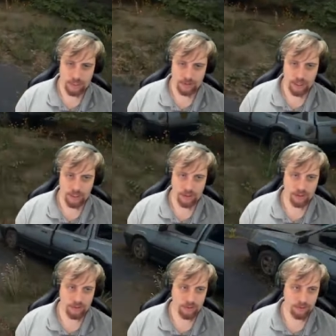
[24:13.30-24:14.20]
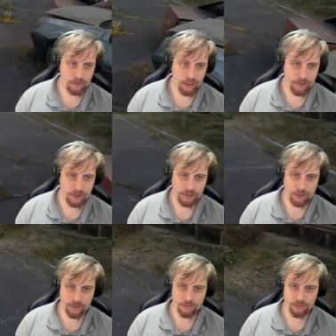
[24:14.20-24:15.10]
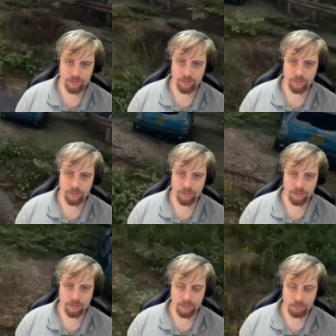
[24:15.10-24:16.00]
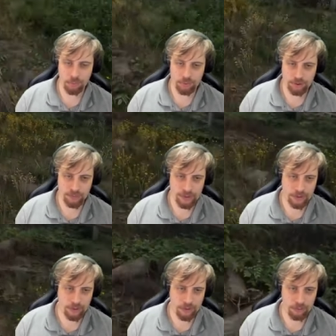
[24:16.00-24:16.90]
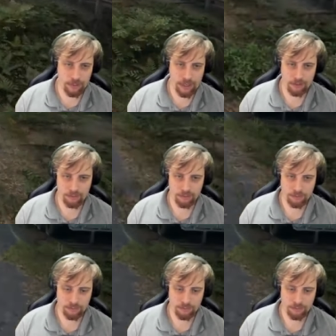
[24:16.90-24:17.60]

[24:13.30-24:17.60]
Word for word: Cascade. There he is, right there. Boozer, where you going, man?